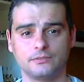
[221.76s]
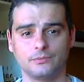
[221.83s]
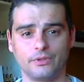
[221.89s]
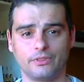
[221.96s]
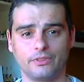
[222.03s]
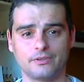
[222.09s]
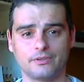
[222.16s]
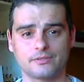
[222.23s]

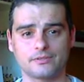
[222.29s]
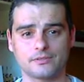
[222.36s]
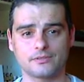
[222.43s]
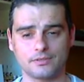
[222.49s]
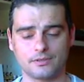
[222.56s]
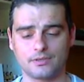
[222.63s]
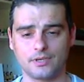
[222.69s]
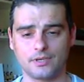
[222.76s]
with
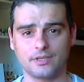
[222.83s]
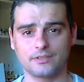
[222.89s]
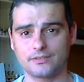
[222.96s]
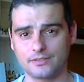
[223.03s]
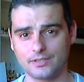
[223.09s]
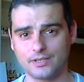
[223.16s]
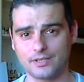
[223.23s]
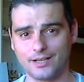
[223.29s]
this
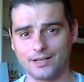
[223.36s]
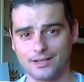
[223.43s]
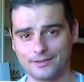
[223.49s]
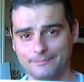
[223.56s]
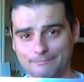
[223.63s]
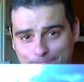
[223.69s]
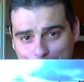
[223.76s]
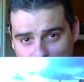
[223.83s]
kit.
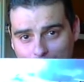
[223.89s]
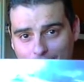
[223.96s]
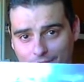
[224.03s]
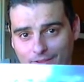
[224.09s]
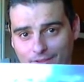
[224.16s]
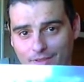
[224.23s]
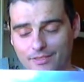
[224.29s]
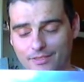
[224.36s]

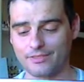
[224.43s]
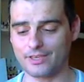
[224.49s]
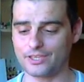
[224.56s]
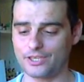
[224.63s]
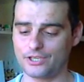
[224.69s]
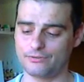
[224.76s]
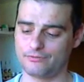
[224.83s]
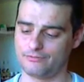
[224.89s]
Thank
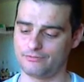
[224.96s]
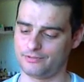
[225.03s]
you.